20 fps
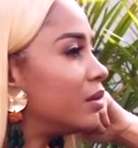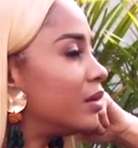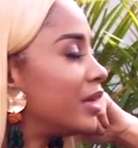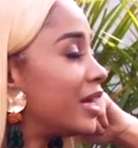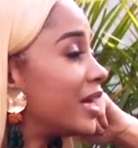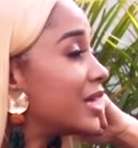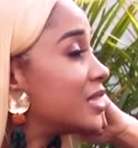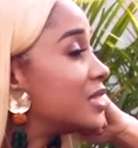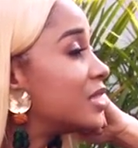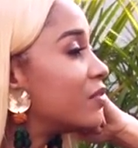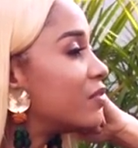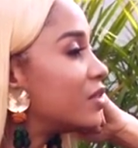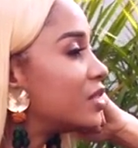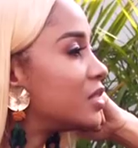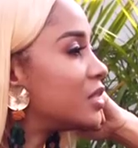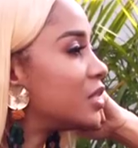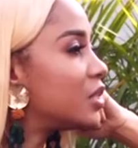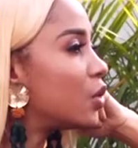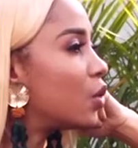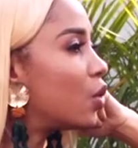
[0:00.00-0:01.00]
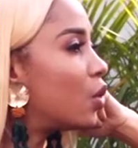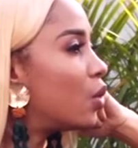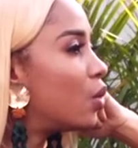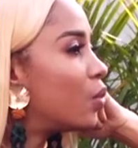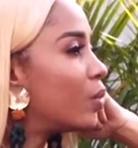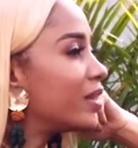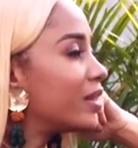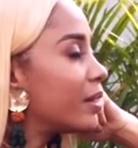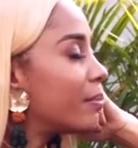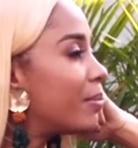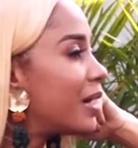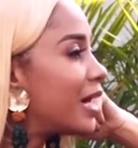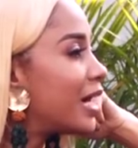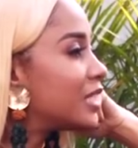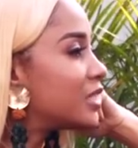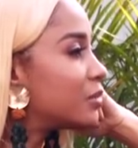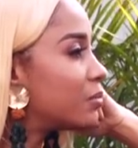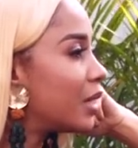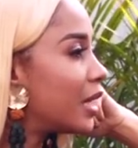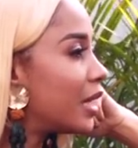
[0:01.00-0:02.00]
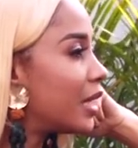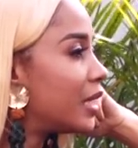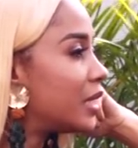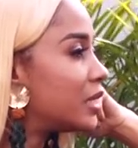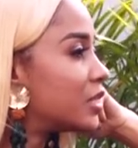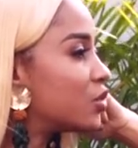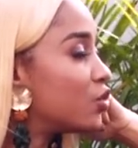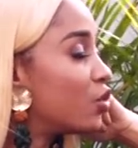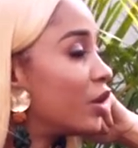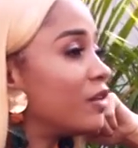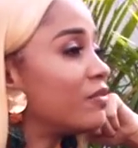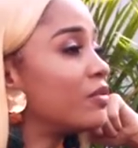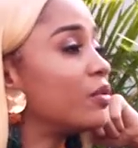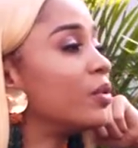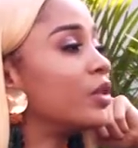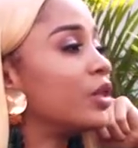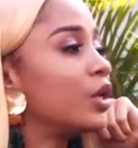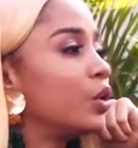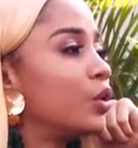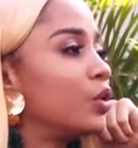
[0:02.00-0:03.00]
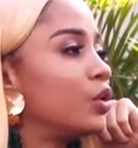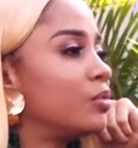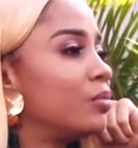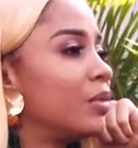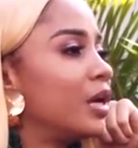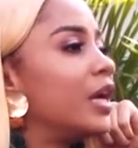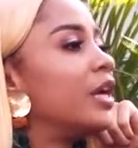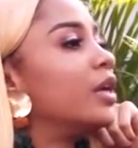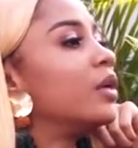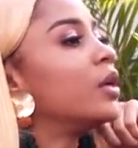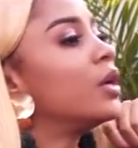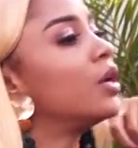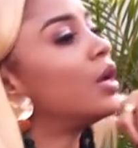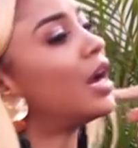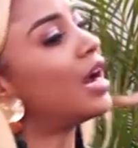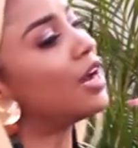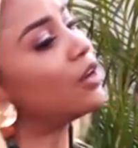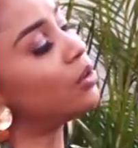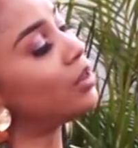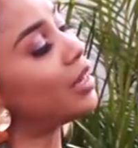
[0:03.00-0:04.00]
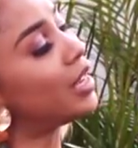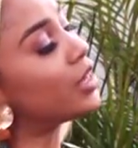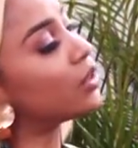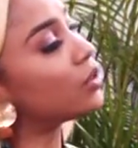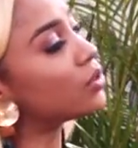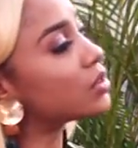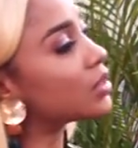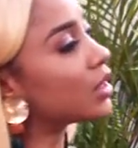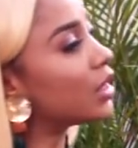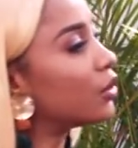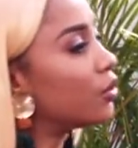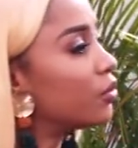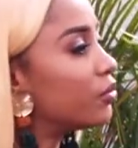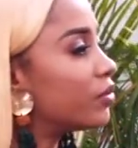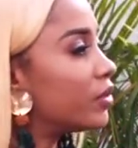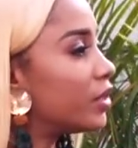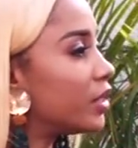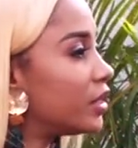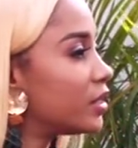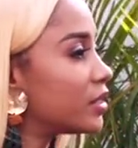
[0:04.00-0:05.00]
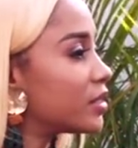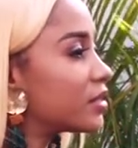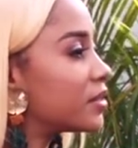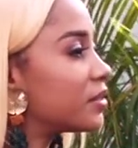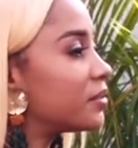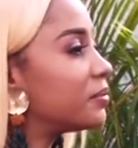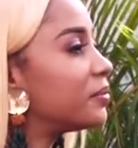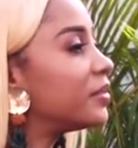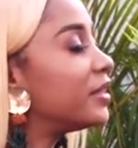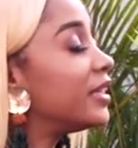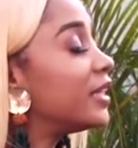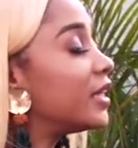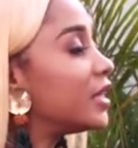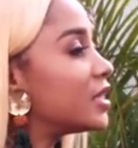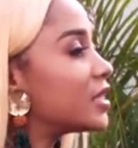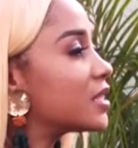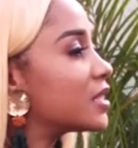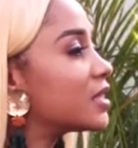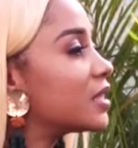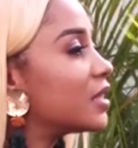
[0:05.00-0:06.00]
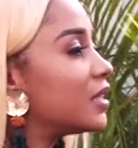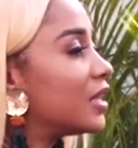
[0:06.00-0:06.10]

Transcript: negativity or with a bad mind, not even with a good mind. I don't like those kind of things. Mm. Yes,